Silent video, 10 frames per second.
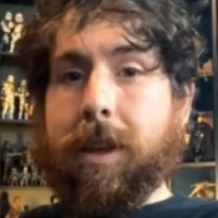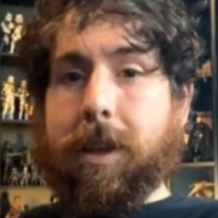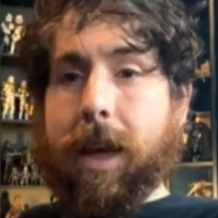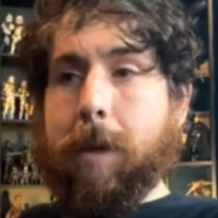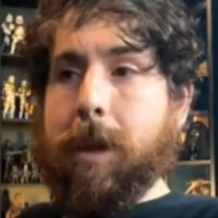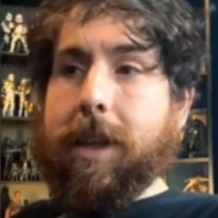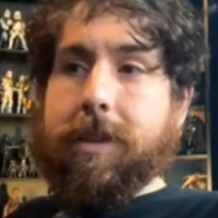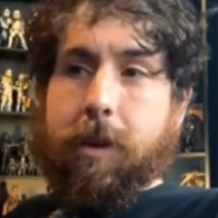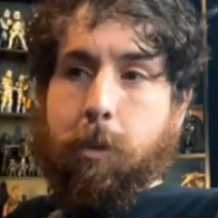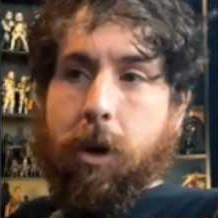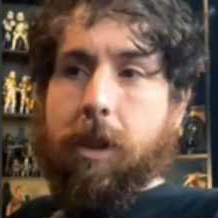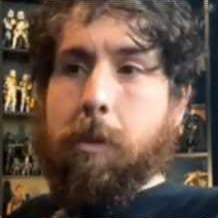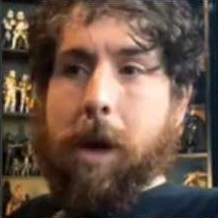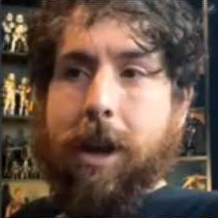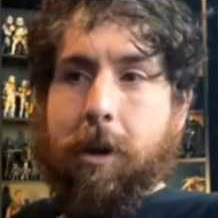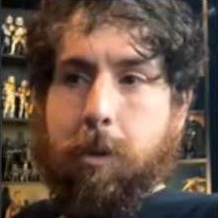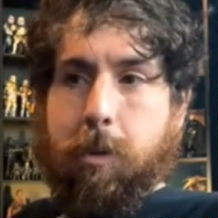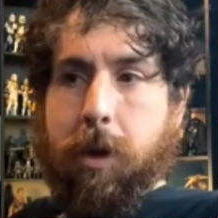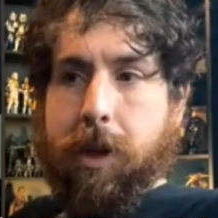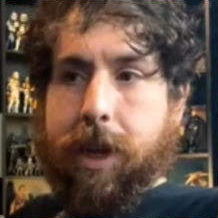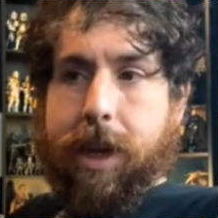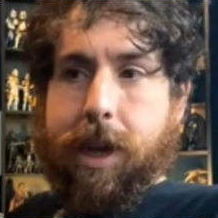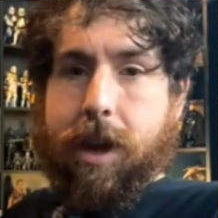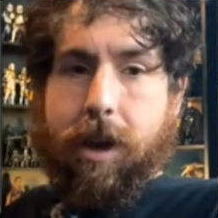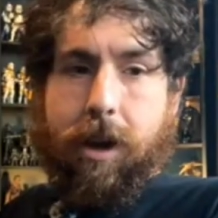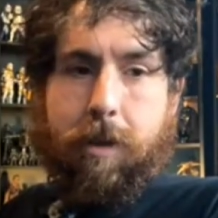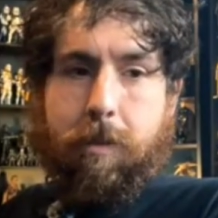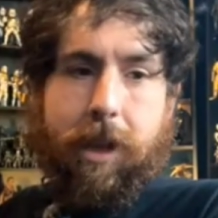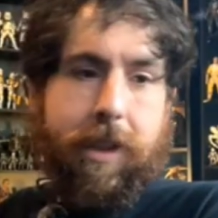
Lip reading: I mean, that's in one of the biomes, but yeah, like